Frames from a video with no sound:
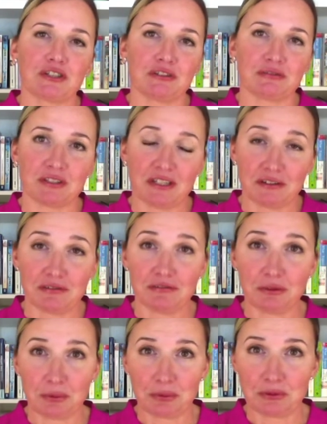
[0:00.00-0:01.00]
of their
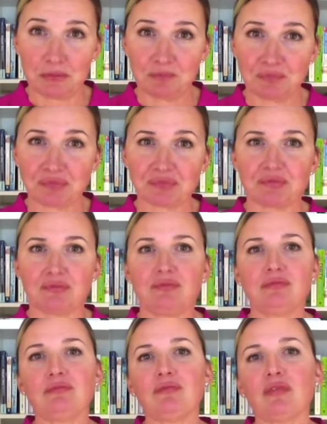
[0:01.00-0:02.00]
food.
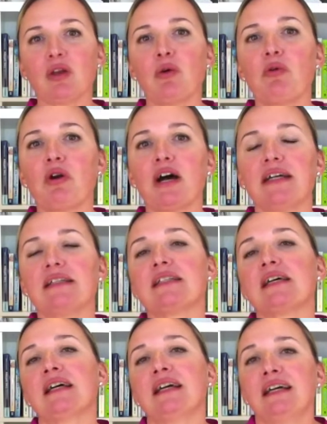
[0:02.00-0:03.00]
All right,
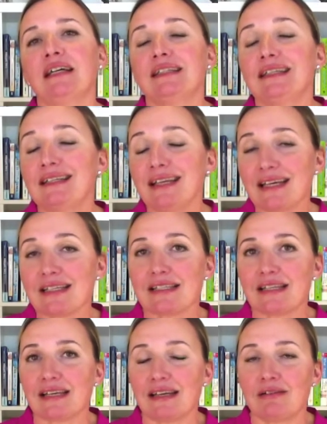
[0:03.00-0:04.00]
the next
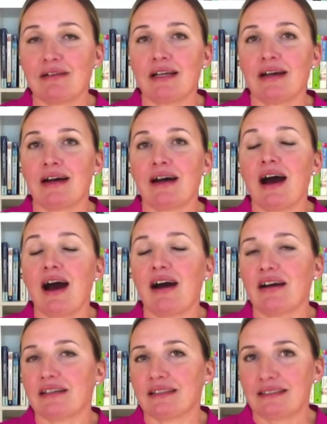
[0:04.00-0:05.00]
area
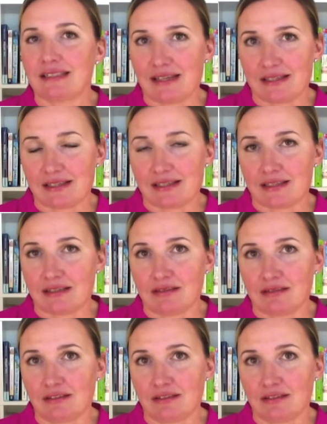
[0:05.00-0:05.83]
are the tests.